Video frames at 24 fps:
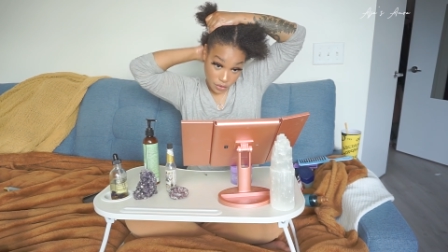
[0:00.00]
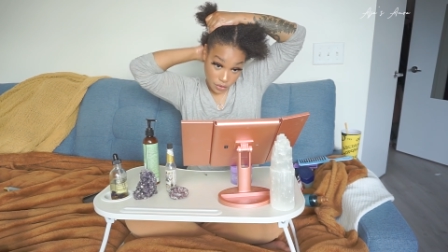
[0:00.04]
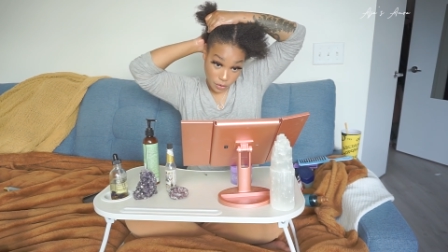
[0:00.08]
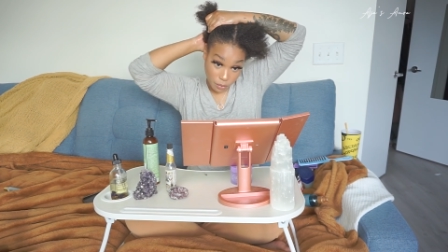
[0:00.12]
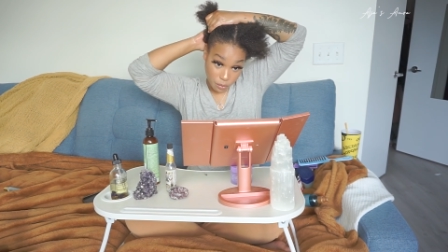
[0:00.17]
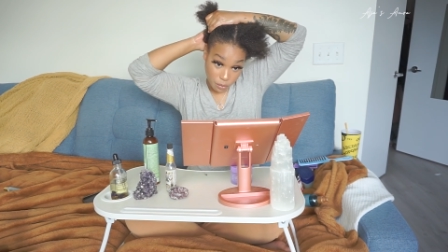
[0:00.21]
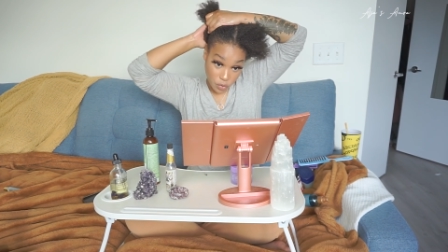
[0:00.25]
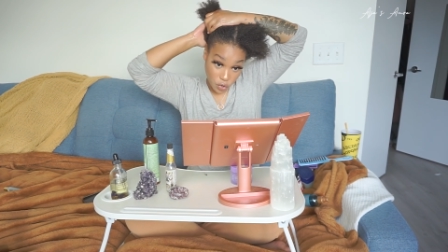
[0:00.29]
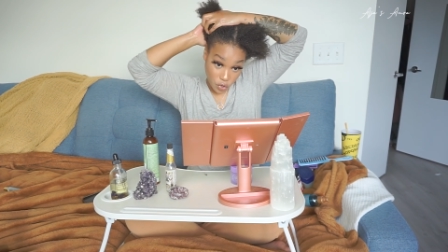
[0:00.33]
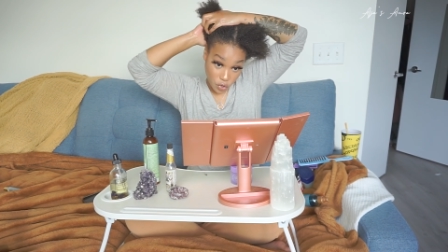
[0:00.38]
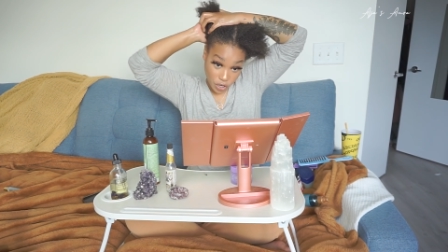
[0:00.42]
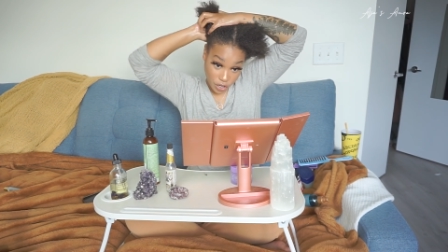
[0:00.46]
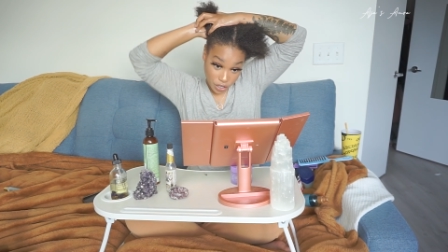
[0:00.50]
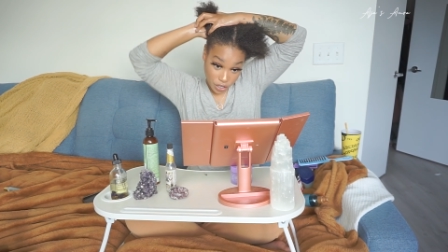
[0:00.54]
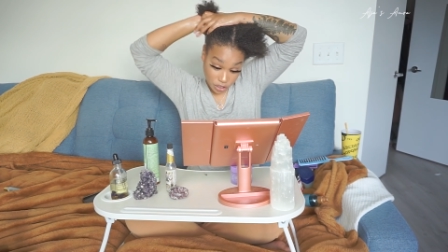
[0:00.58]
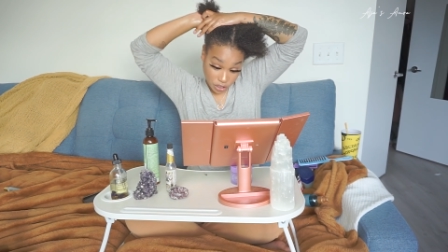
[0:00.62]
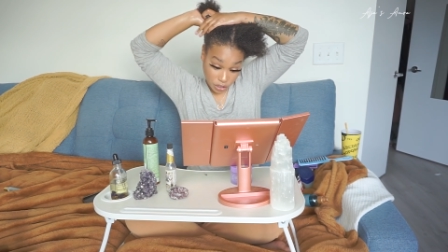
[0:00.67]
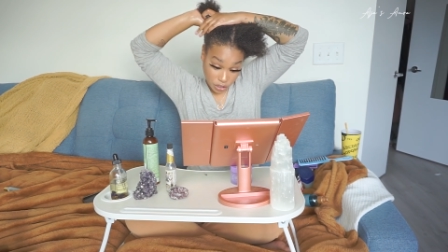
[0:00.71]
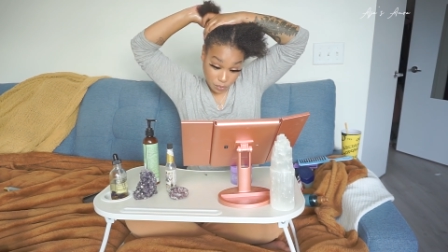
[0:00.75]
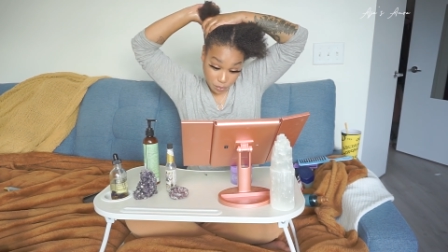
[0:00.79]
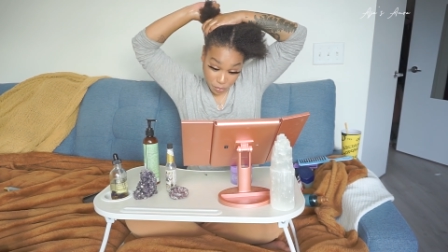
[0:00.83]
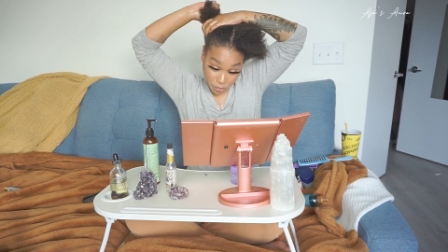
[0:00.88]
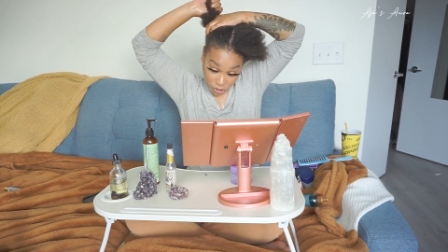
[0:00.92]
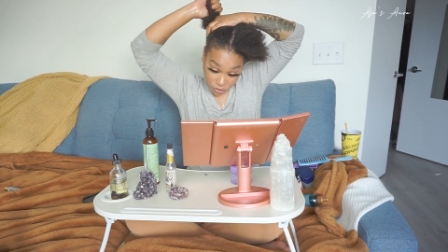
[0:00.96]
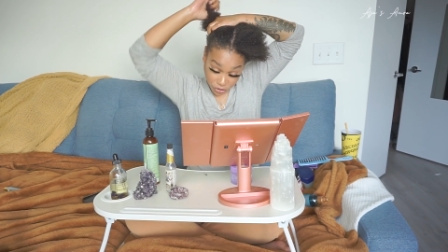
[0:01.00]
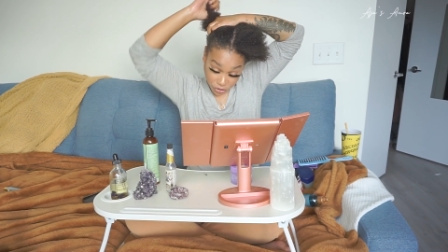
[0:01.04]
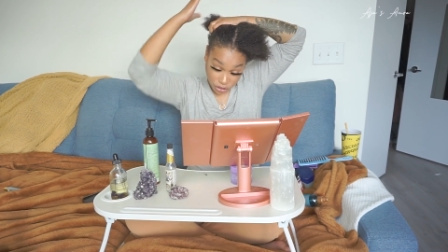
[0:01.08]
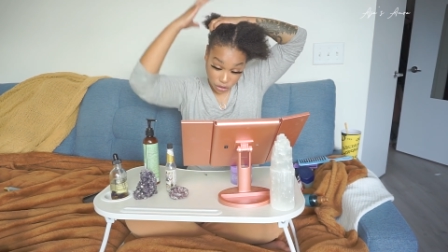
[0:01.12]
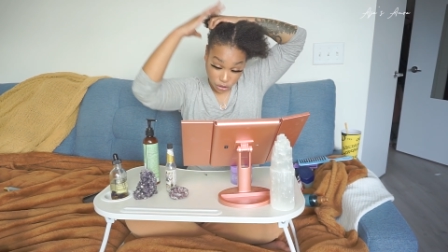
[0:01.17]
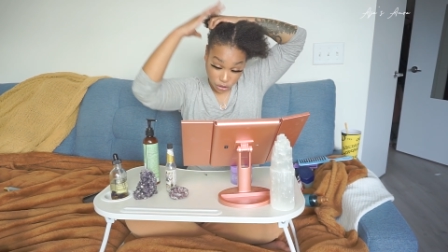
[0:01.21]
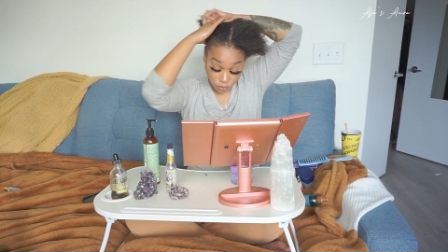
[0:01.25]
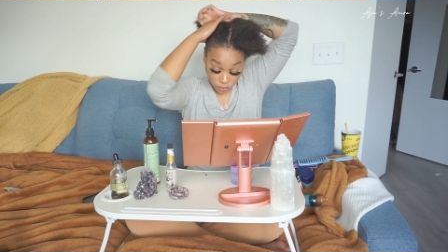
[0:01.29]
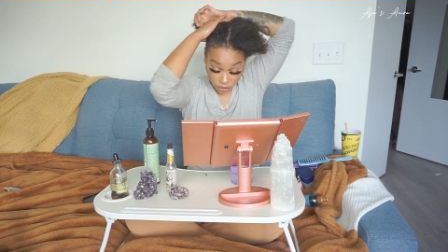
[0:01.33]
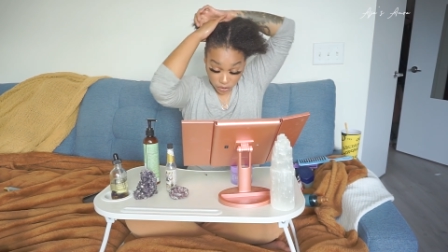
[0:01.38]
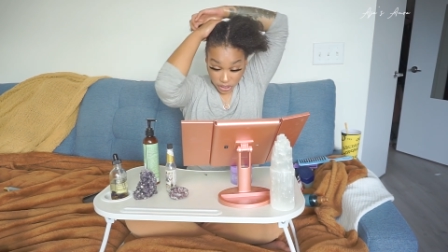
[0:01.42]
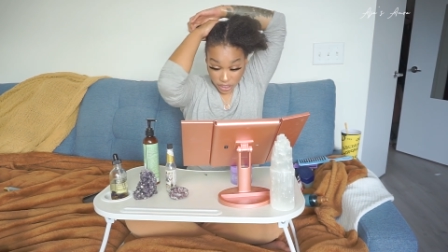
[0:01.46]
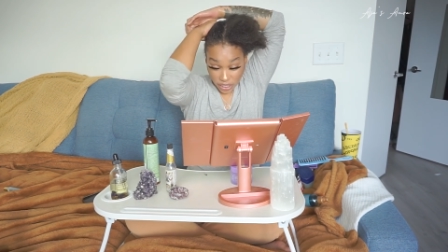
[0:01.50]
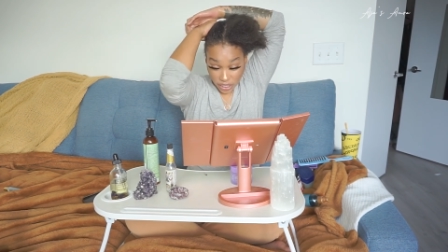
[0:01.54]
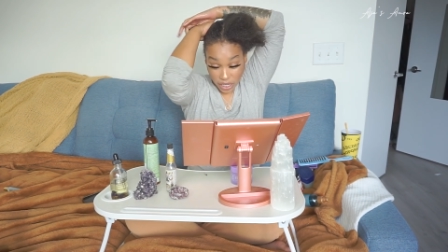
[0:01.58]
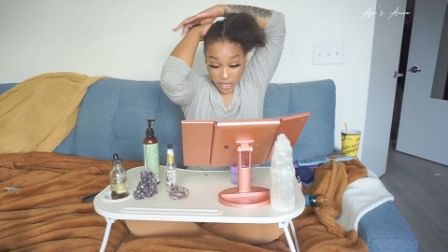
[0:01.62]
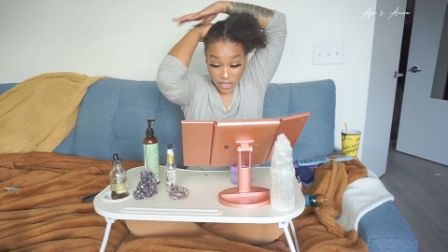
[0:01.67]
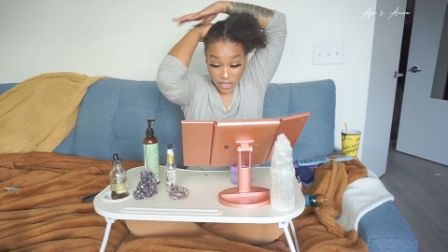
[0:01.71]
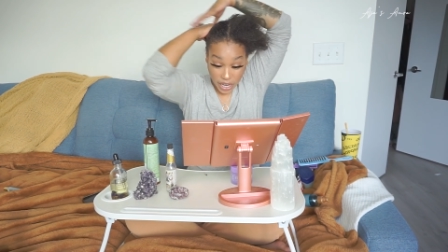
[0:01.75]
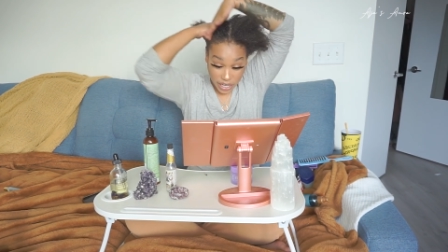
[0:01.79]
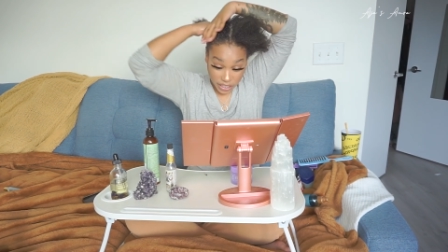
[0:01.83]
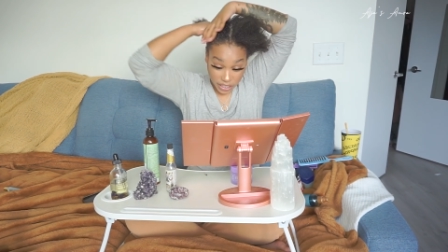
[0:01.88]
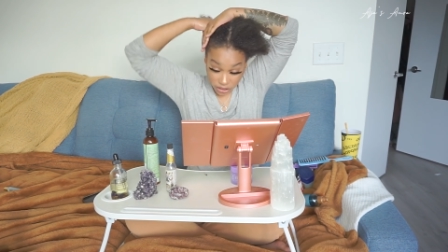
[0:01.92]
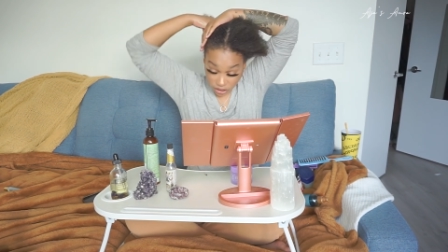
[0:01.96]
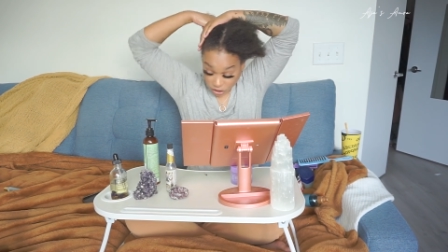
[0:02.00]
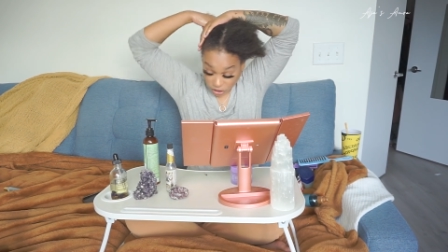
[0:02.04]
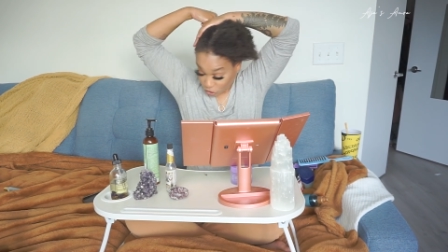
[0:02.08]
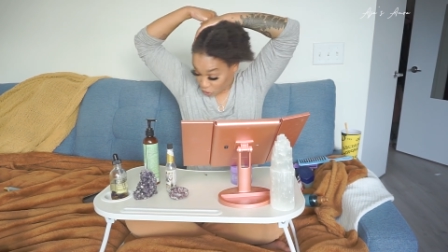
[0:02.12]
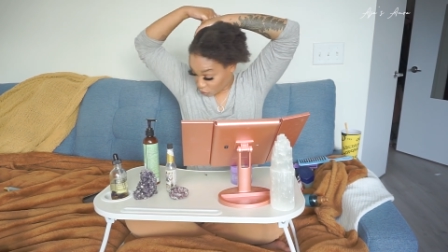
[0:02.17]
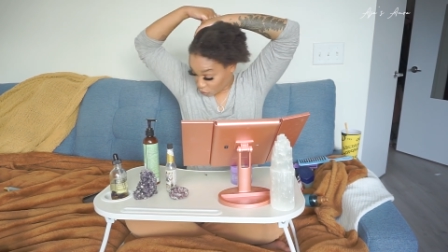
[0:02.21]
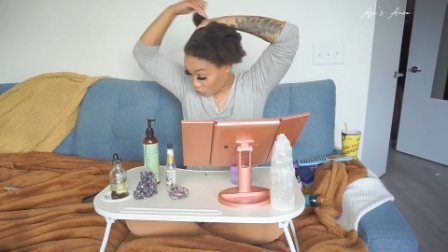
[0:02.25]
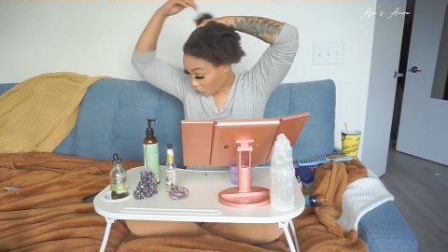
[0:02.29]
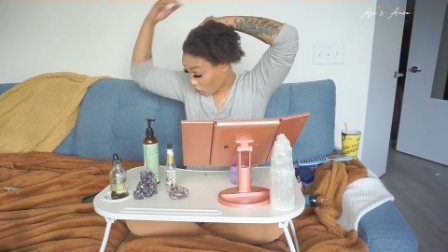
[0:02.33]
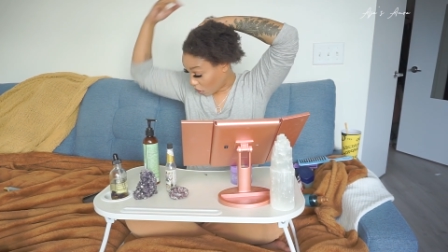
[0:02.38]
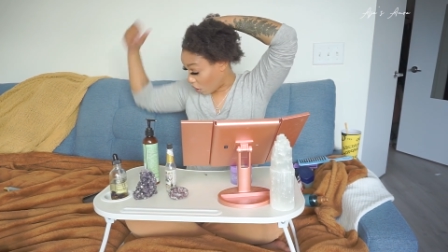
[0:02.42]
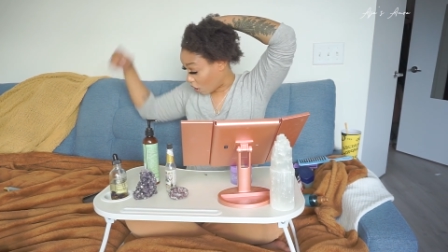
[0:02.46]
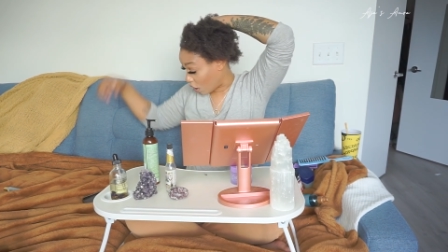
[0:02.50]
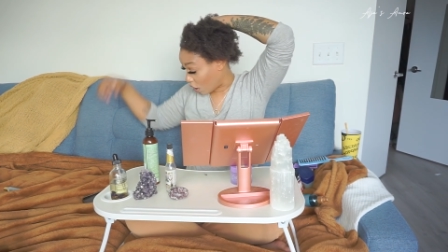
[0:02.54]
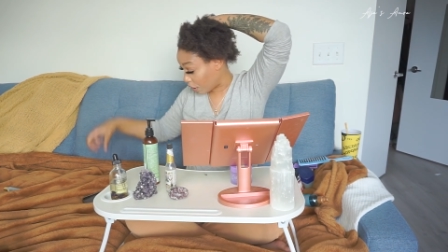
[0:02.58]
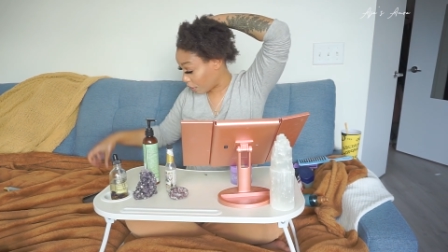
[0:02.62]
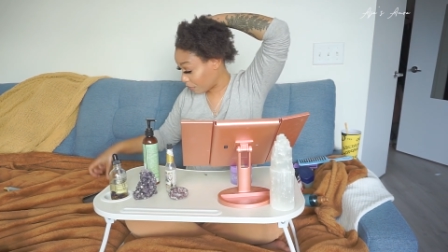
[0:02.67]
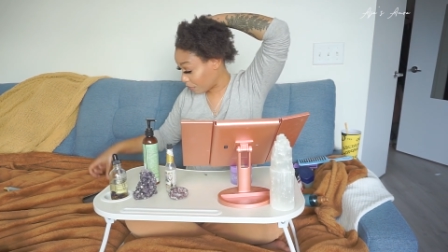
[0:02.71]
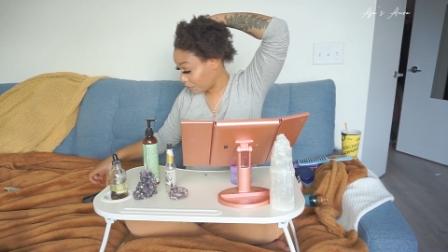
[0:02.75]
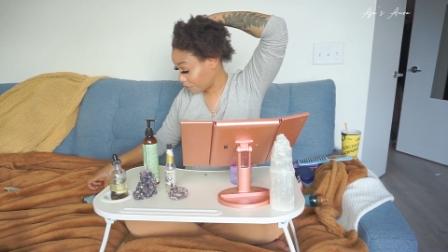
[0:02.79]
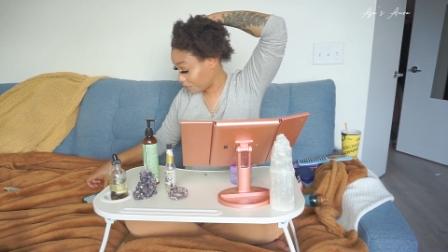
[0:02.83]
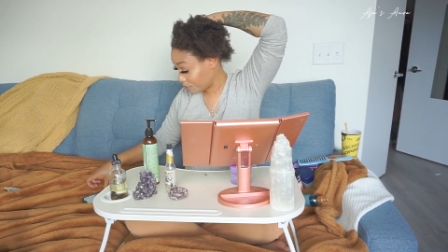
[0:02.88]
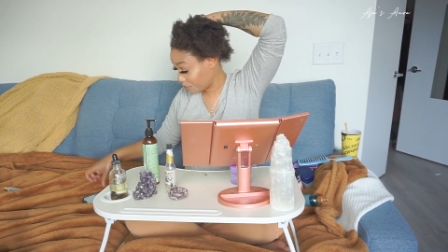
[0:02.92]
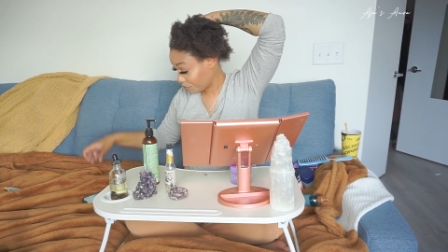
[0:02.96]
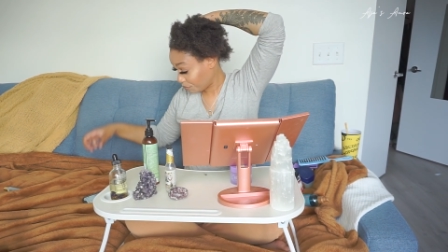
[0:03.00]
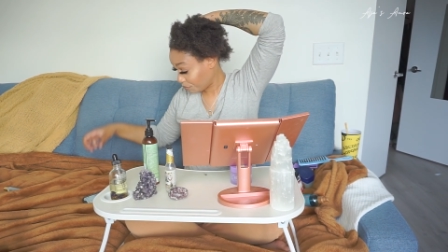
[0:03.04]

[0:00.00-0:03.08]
the more spiritually connected you are.